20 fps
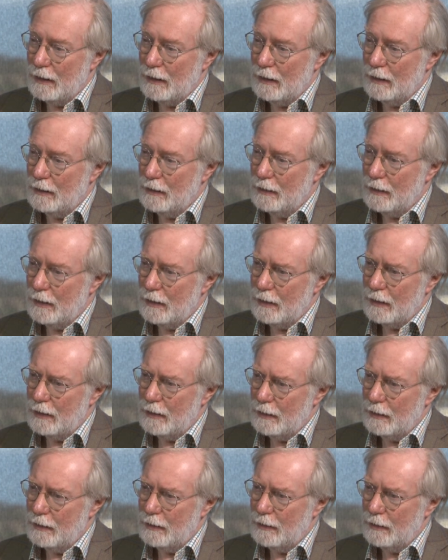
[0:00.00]
in
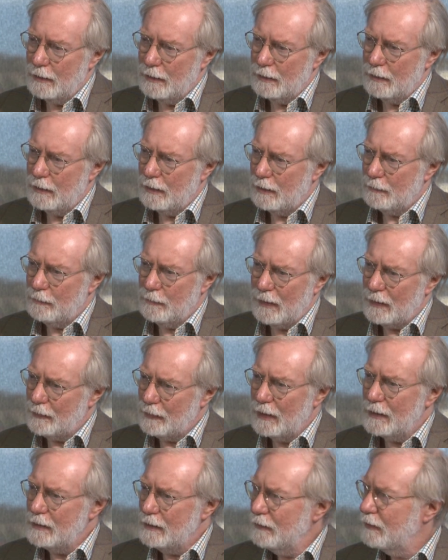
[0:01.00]
about
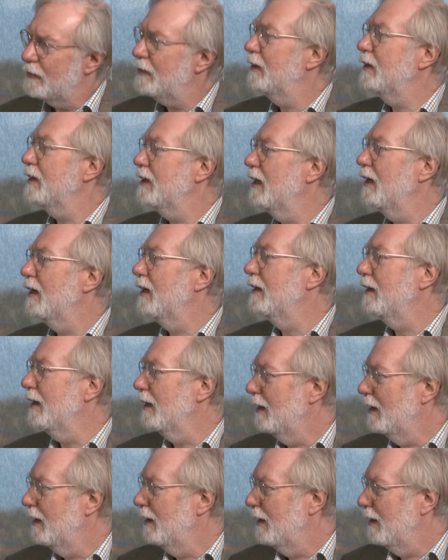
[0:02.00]
1939.
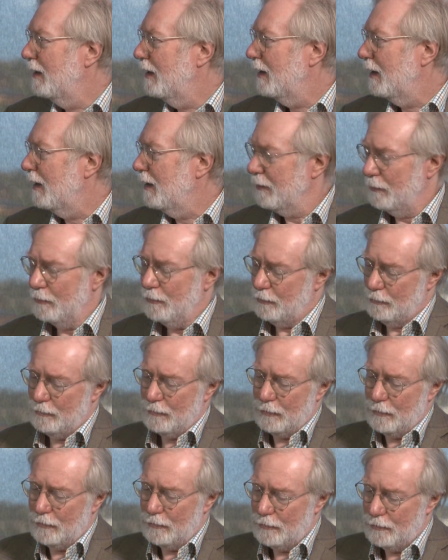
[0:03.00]
And
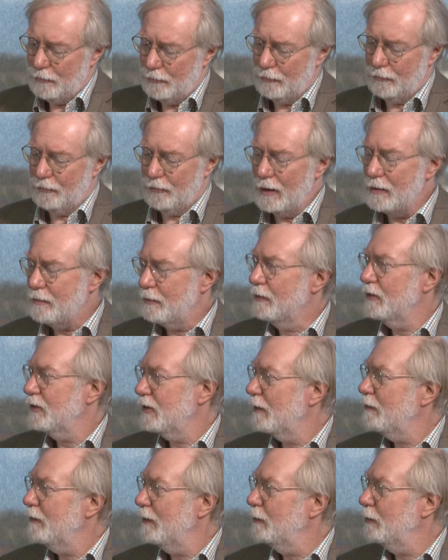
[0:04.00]
the centre of
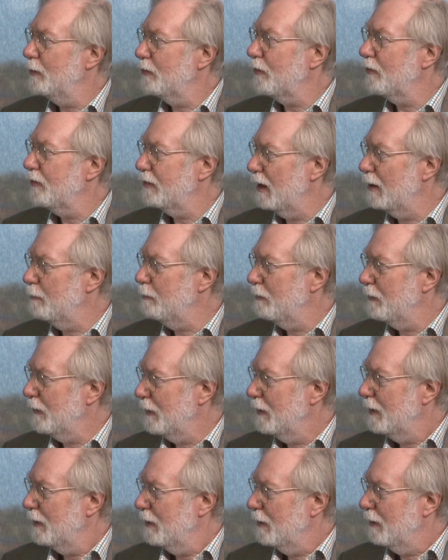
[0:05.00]
Sheffield was a slum.
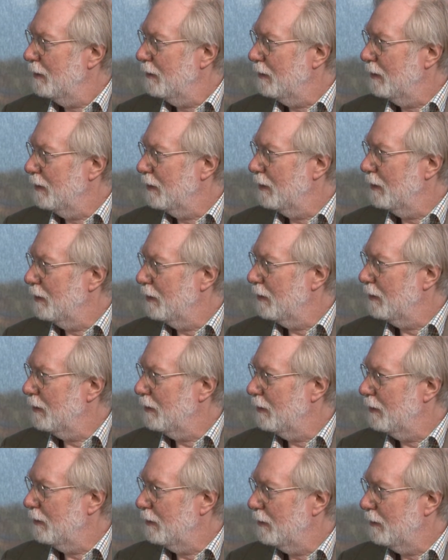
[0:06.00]
The
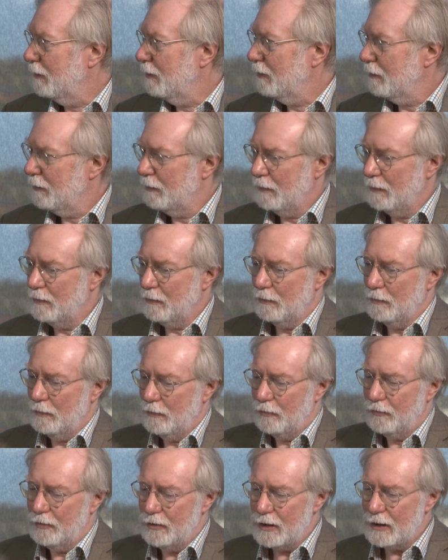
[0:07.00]

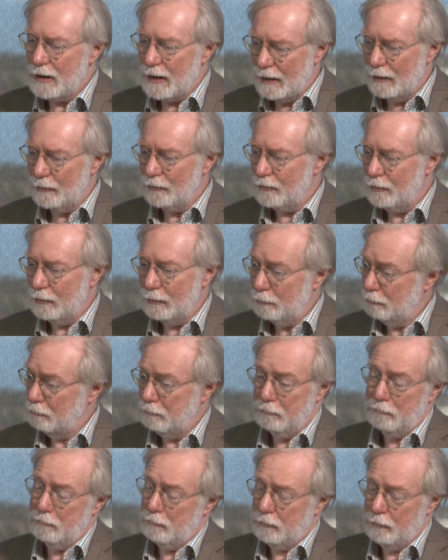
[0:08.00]
city council,
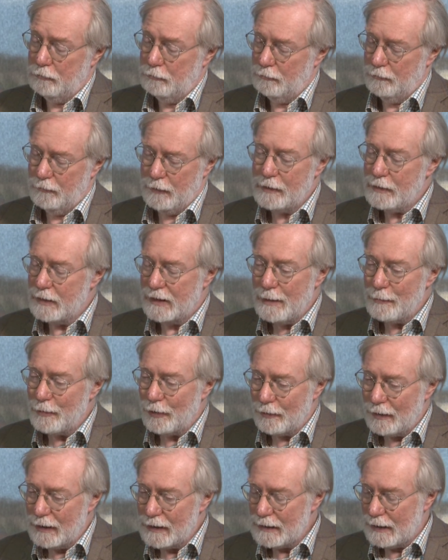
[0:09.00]
very
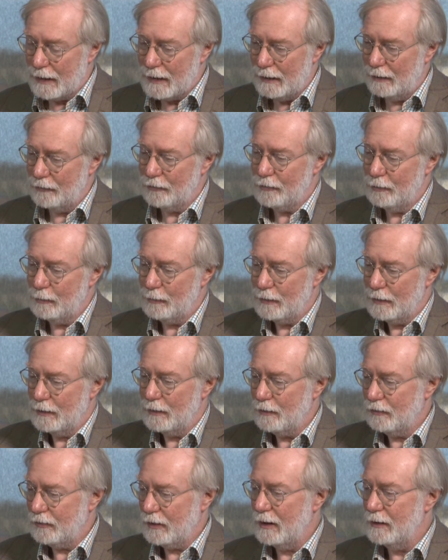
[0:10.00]
democratic council, but it
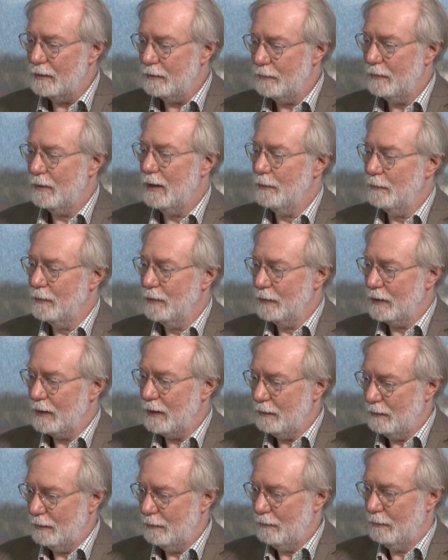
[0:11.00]
decided, right, we're going to
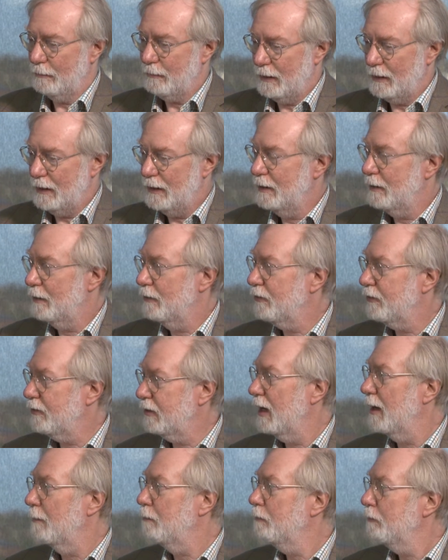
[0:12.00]
clear this
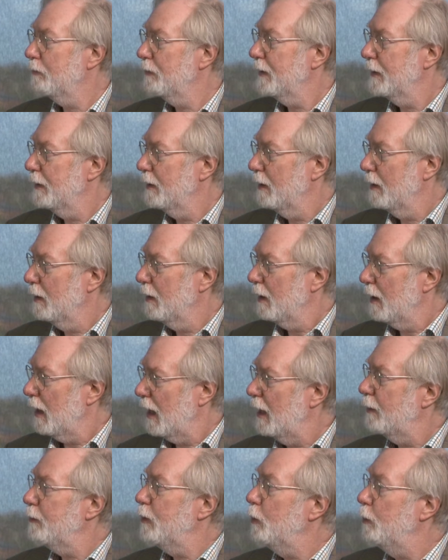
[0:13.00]
slum
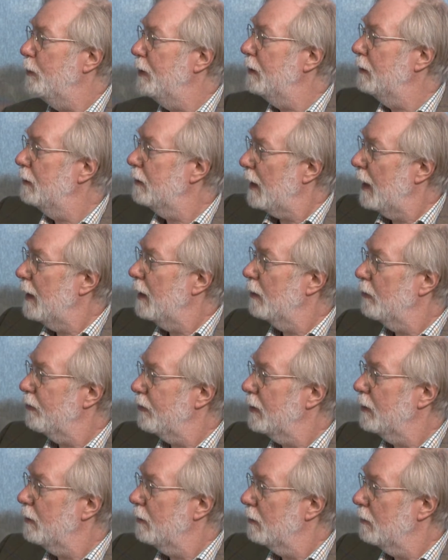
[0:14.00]
and we'll build
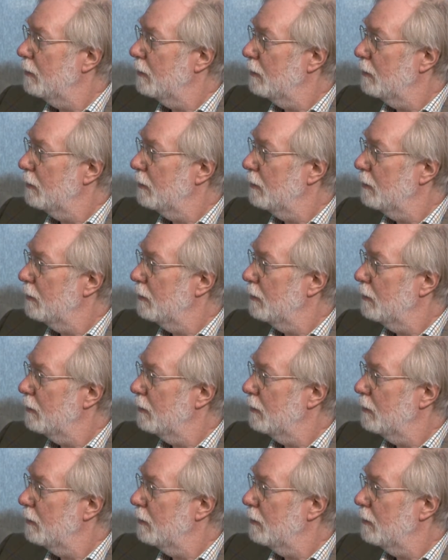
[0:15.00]
housing